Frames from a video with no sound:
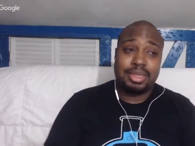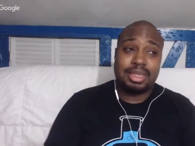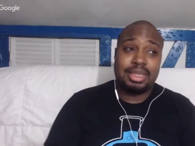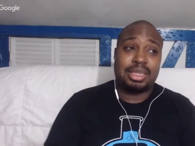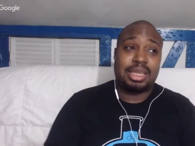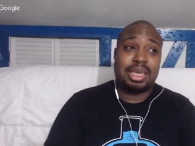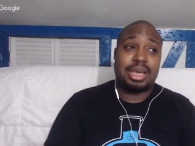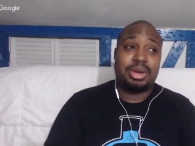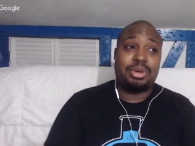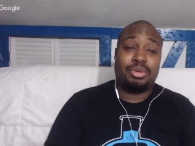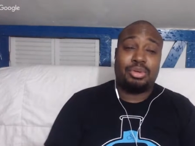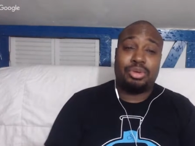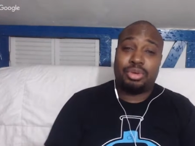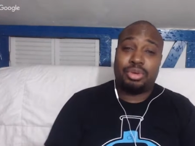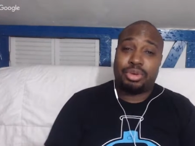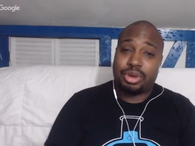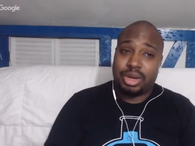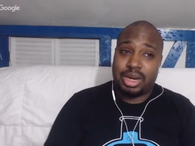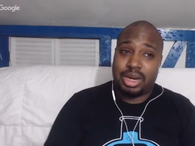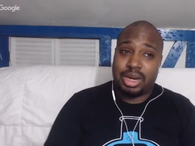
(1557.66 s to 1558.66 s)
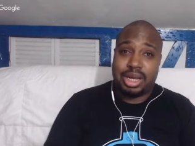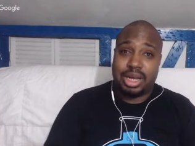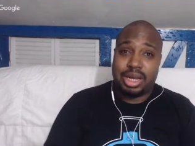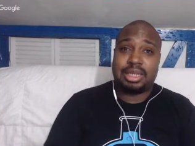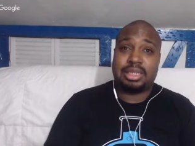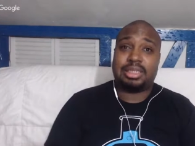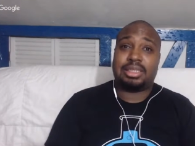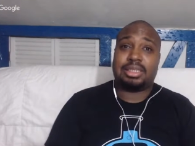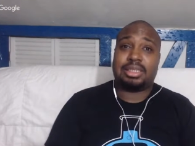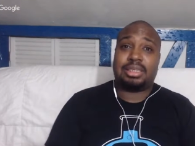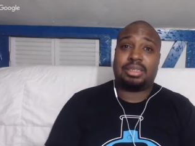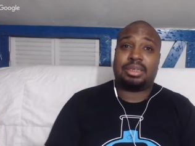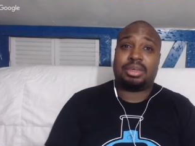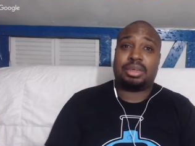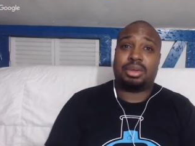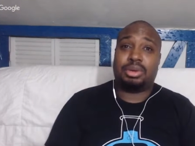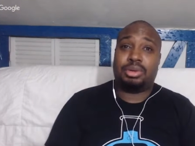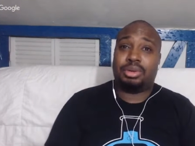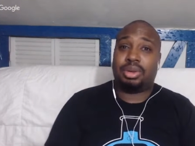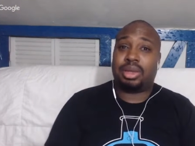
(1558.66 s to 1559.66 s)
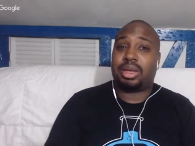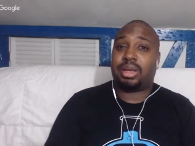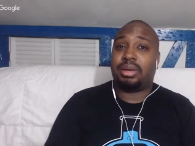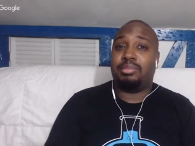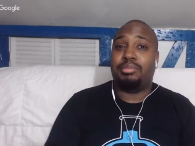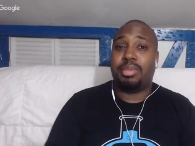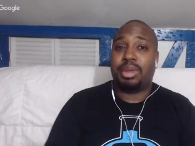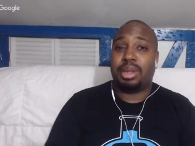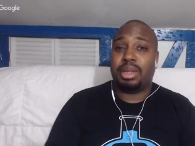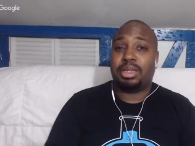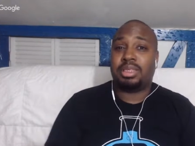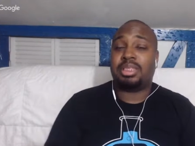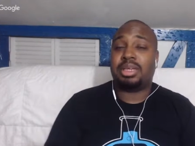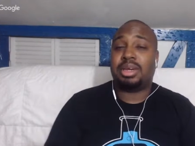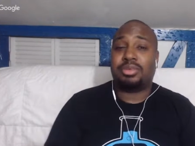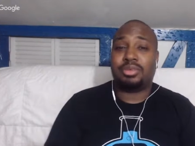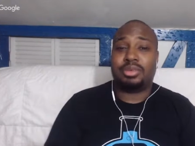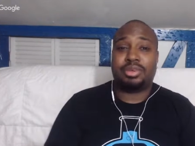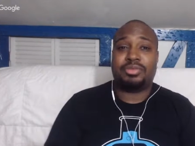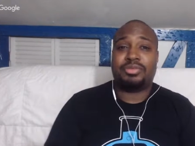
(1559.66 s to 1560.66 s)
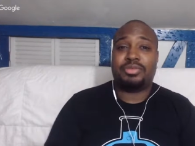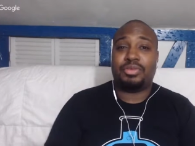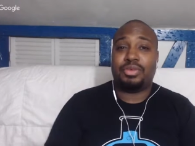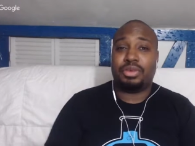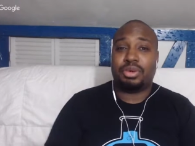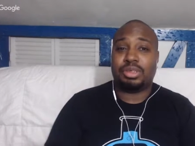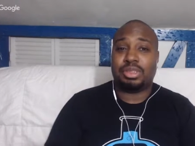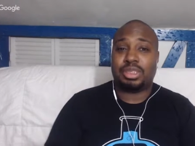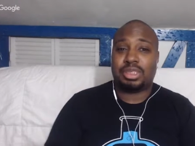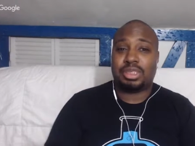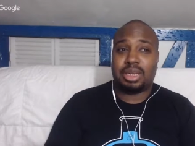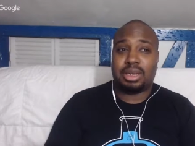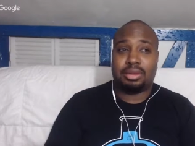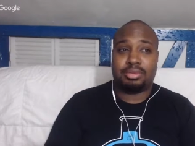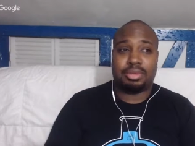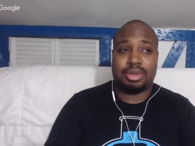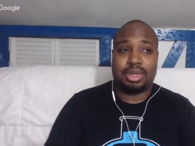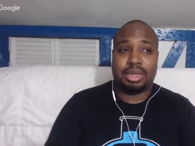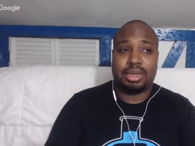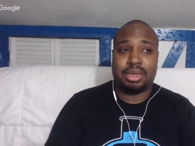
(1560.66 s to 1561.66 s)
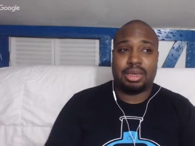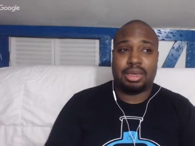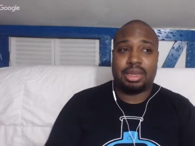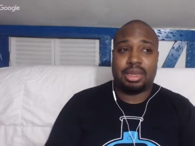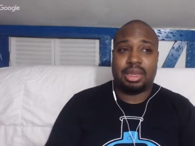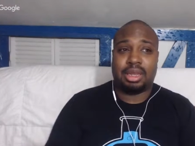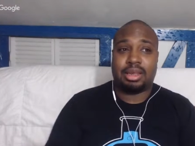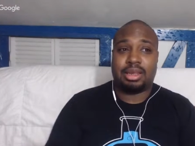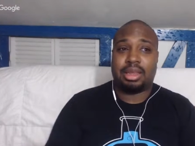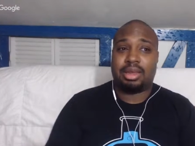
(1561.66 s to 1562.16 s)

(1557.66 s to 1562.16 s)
They are organized, you know, like a military force. And I mean, they they've